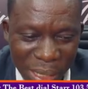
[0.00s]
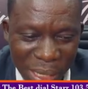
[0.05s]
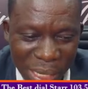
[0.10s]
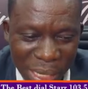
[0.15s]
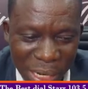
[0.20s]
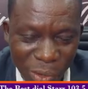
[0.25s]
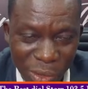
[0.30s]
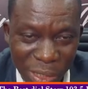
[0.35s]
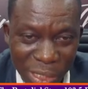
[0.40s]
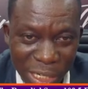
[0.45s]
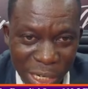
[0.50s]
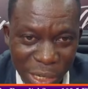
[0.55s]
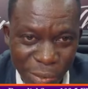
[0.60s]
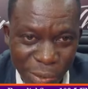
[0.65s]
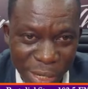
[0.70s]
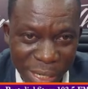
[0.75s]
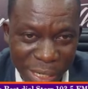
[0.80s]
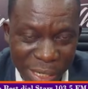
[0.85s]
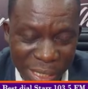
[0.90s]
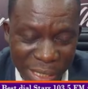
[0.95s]
there was a
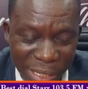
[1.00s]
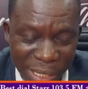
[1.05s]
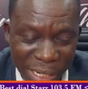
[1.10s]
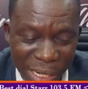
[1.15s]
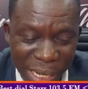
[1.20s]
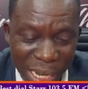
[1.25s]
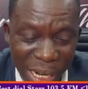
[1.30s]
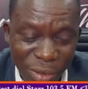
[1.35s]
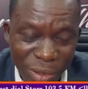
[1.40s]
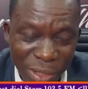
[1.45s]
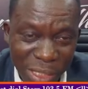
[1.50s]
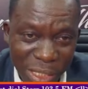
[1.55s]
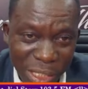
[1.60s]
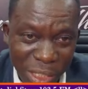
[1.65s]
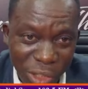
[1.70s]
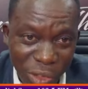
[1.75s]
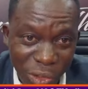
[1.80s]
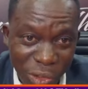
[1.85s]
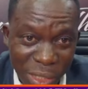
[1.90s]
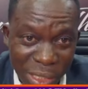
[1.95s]
greeting, and that
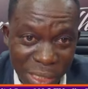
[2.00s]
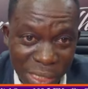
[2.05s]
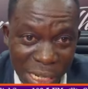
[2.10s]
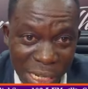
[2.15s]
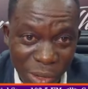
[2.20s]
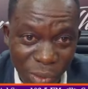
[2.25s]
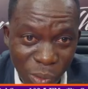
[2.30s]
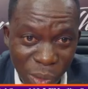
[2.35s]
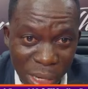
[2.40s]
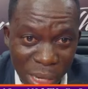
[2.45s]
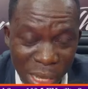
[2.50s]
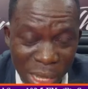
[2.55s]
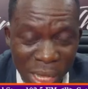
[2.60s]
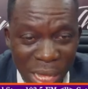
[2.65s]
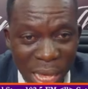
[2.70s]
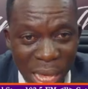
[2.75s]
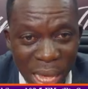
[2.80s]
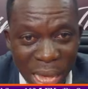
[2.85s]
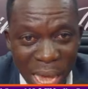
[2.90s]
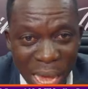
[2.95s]
greeting, you know, he started with,
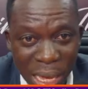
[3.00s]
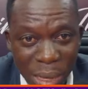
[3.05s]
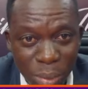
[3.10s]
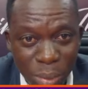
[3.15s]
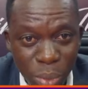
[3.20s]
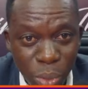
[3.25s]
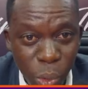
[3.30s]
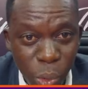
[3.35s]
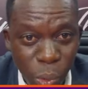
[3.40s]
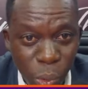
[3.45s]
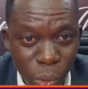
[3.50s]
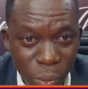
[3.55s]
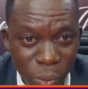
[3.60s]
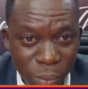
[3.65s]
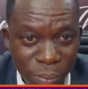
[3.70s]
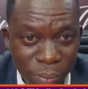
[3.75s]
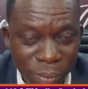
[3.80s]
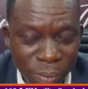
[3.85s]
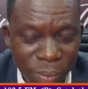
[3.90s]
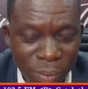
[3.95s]
"Hi, bro."
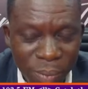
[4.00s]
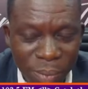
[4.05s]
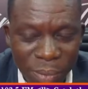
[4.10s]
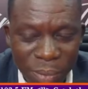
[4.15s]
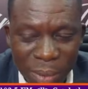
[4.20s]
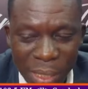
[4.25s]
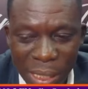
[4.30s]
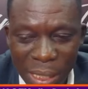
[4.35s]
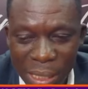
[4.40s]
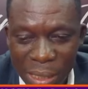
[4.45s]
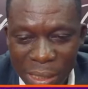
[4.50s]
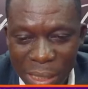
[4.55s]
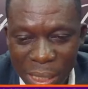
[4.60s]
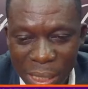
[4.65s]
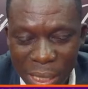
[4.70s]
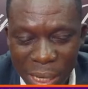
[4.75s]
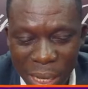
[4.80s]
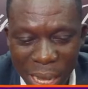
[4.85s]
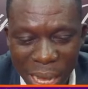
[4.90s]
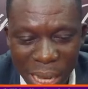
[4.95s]
Mm-hmm. Then he
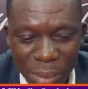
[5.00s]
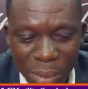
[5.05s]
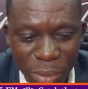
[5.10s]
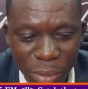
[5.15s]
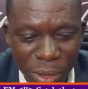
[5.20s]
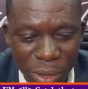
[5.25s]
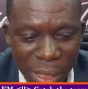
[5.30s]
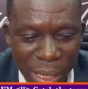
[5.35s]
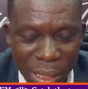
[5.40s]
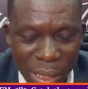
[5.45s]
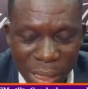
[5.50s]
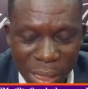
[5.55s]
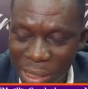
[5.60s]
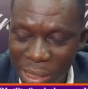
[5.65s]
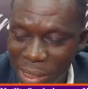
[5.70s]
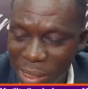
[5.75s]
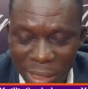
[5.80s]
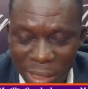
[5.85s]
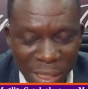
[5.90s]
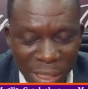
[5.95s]
said, "Hi, brother."
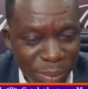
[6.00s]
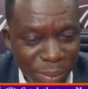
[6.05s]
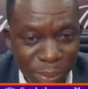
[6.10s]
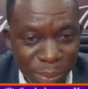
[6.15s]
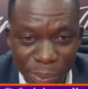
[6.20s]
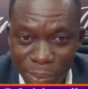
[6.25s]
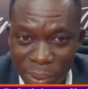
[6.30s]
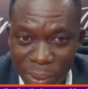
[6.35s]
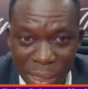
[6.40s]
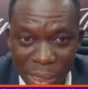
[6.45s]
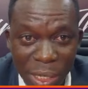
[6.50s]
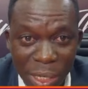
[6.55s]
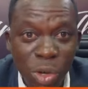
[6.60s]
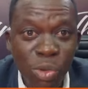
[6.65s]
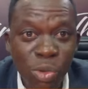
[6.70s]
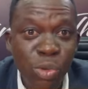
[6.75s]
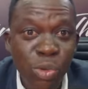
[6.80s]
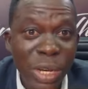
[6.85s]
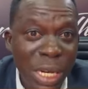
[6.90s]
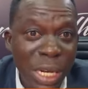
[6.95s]
Then the DPP said,
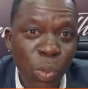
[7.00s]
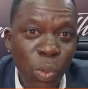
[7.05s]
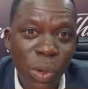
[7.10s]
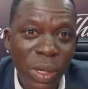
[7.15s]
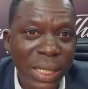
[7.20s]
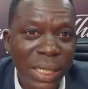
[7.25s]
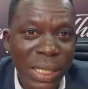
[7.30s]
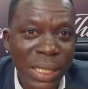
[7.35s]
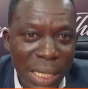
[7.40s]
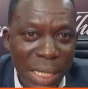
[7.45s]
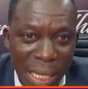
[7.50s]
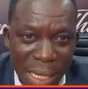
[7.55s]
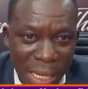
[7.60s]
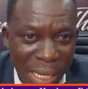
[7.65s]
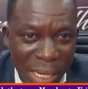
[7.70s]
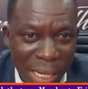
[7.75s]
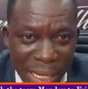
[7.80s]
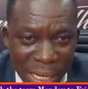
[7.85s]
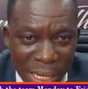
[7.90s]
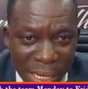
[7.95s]
"Read what is there.
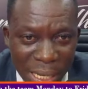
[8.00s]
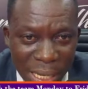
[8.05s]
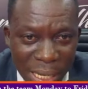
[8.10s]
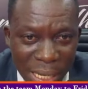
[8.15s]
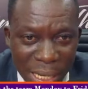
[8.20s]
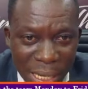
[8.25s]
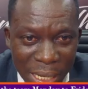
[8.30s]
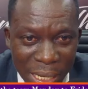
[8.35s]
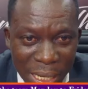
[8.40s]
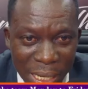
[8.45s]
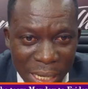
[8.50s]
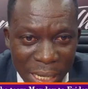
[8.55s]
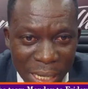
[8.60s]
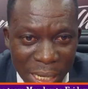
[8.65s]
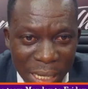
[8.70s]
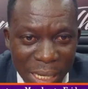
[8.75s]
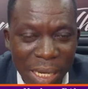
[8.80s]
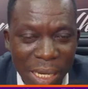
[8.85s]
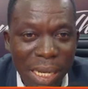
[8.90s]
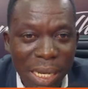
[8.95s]

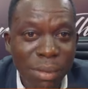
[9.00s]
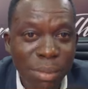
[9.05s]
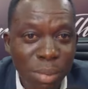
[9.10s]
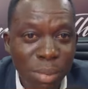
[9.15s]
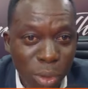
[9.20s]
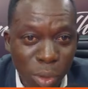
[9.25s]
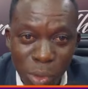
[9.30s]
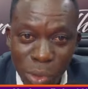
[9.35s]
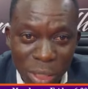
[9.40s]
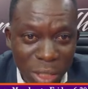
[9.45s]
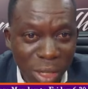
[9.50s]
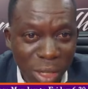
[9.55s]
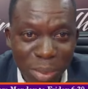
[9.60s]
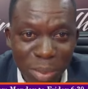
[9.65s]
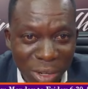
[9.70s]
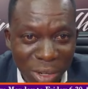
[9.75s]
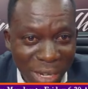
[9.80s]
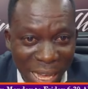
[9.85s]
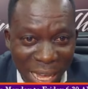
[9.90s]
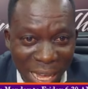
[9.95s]
It is bro. It is not
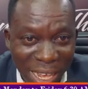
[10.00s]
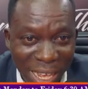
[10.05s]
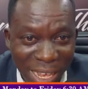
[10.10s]
brother."